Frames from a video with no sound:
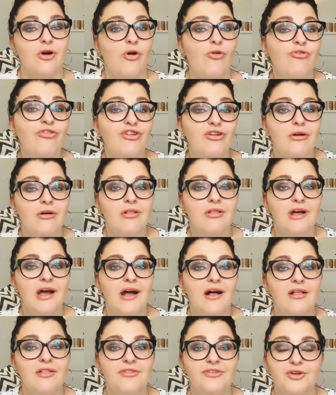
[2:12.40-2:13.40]
overall
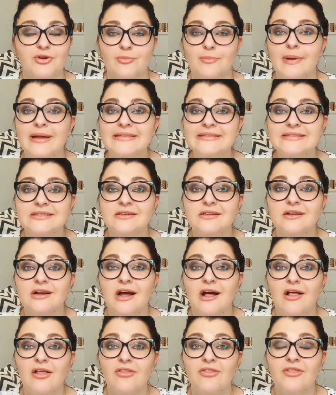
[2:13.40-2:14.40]
health, your mental
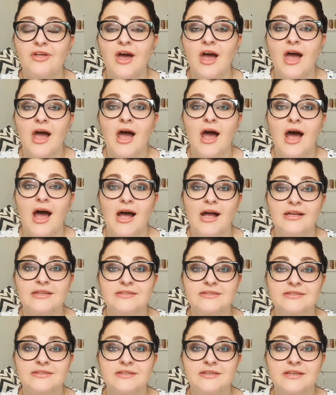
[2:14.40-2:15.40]
health,
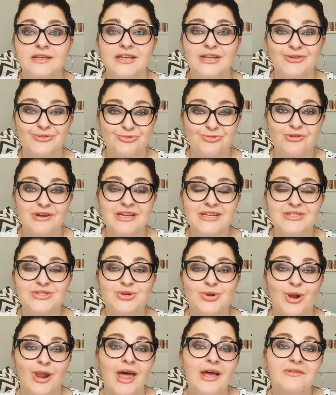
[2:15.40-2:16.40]
and increase
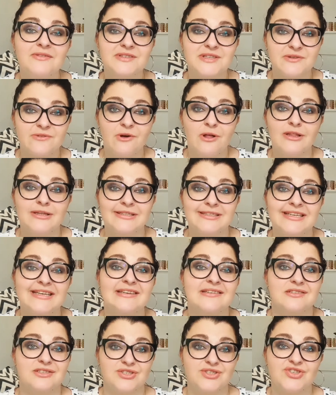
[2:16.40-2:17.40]
your life's quality
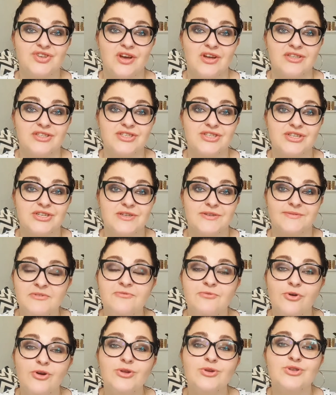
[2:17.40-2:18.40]
as such.
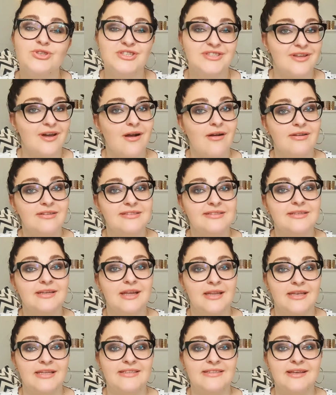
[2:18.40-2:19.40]
Before you start
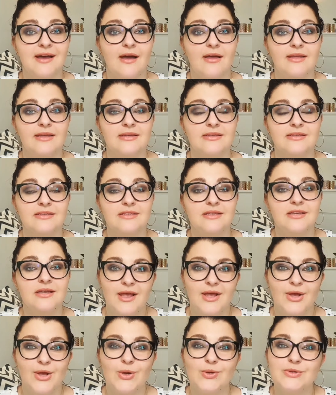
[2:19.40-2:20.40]
any diet,
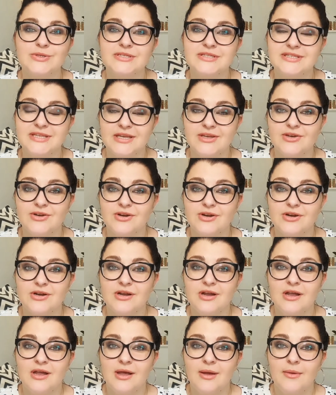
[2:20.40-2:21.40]
consider
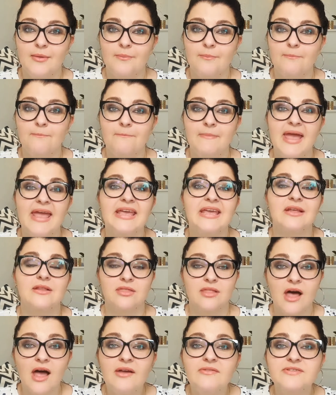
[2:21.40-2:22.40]

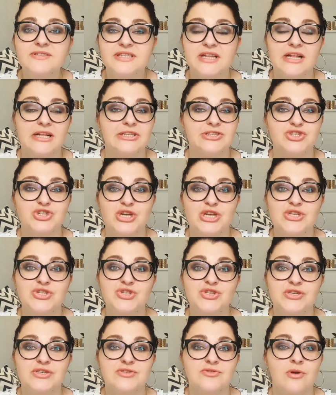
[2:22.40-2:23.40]
making lifestyle
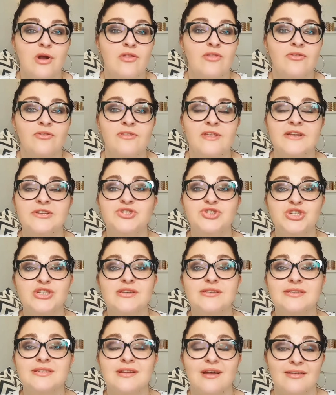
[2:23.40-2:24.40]
changes rather than
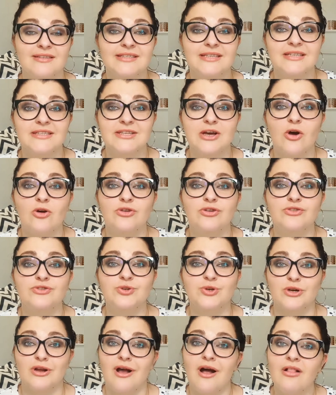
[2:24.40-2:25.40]
just cutting down on
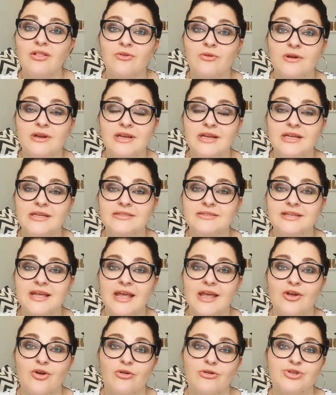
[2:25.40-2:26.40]
your calorie
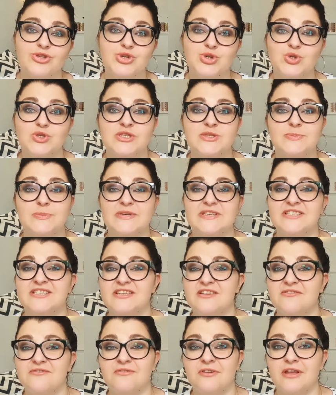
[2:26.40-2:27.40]
intake or choose
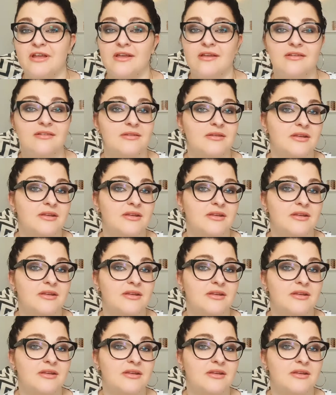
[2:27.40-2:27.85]
specific,